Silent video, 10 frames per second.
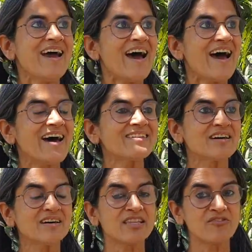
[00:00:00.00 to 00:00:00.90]

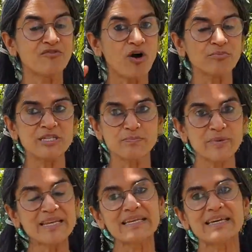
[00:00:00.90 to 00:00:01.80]
and they form these
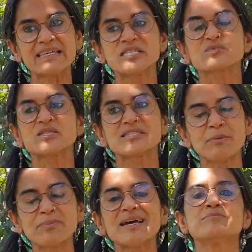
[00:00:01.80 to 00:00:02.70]
big nests which
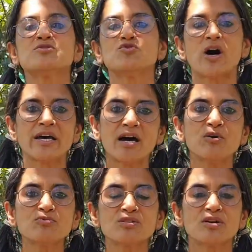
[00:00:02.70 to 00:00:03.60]
sometimes dry
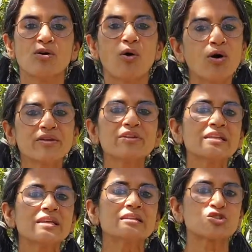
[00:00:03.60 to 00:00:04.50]
out or even
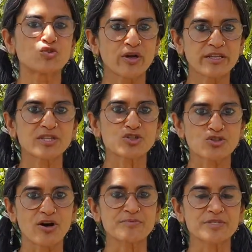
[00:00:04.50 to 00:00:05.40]
get destroyed in
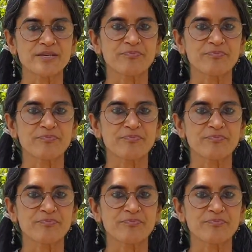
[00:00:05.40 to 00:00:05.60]
storms.